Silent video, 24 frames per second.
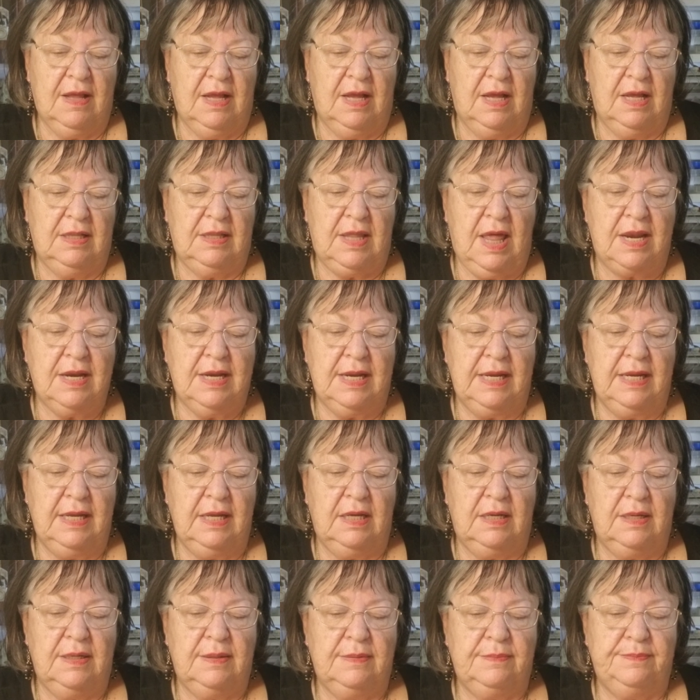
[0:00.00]
A lot of
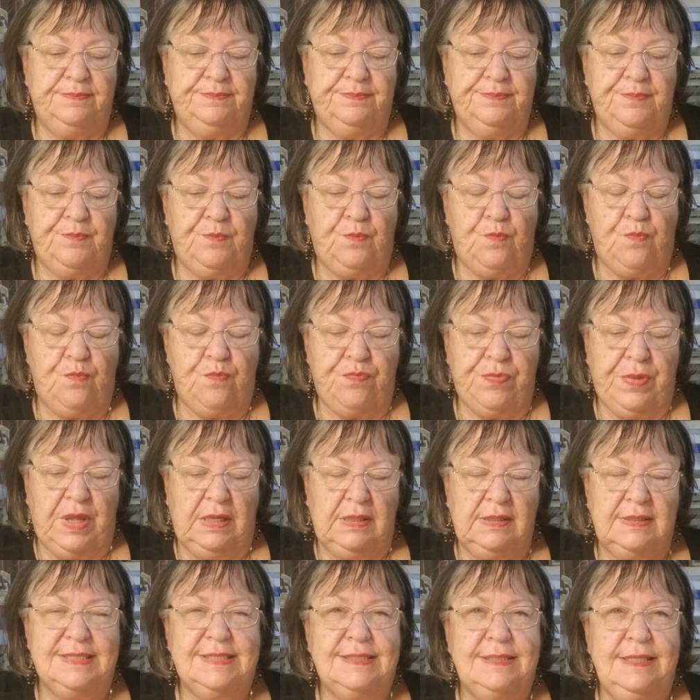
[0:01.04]
um,
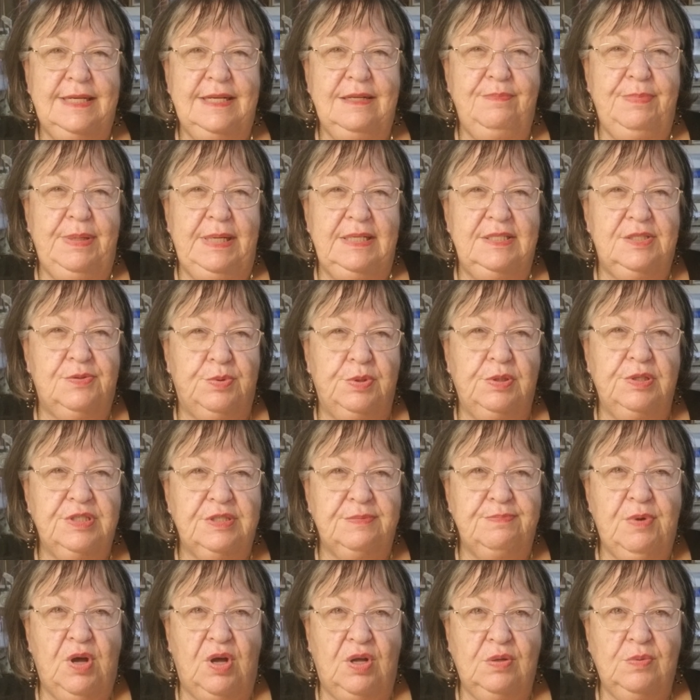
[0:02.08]
seed beads, real
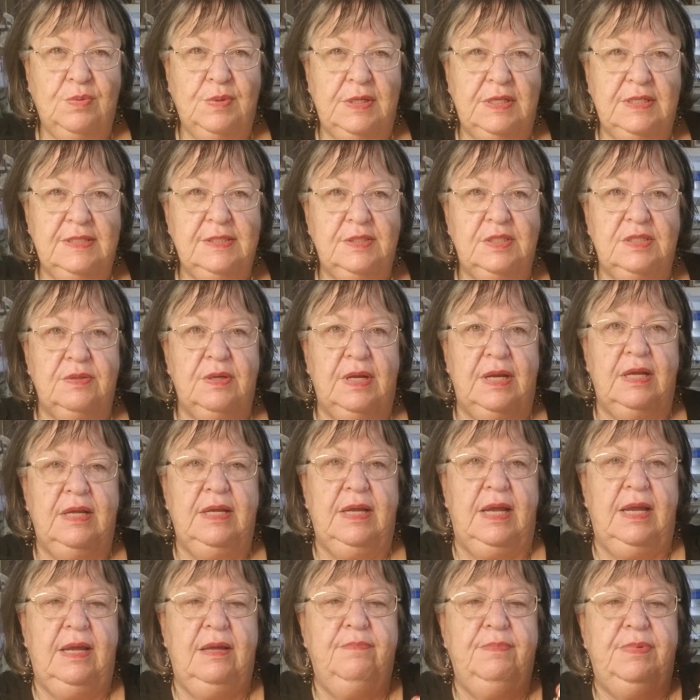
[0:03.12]
small ones
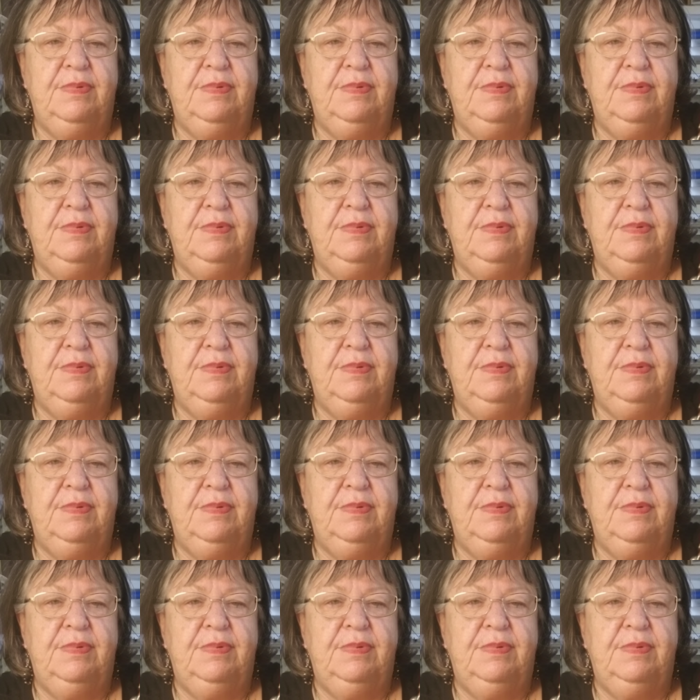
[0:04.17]
in